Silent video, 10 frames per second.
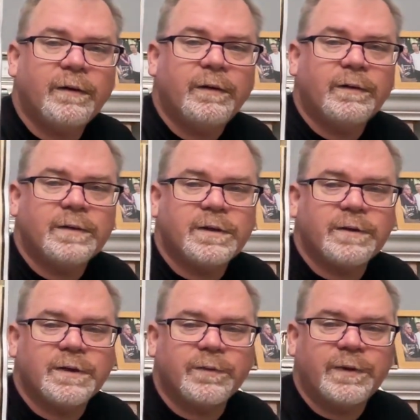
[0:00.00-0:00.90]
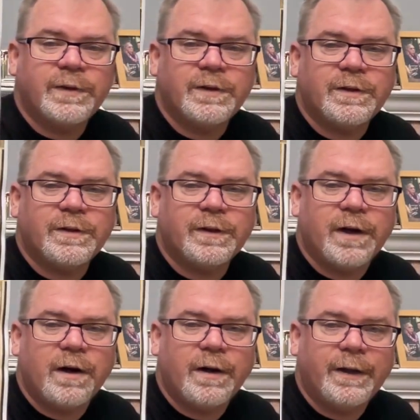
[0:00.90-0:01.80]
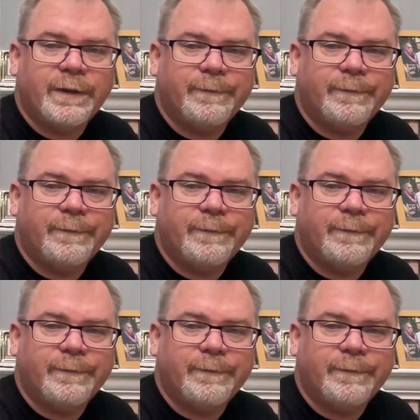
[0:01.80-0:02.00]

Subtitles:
It's Teresa Wentzler, the Guardian.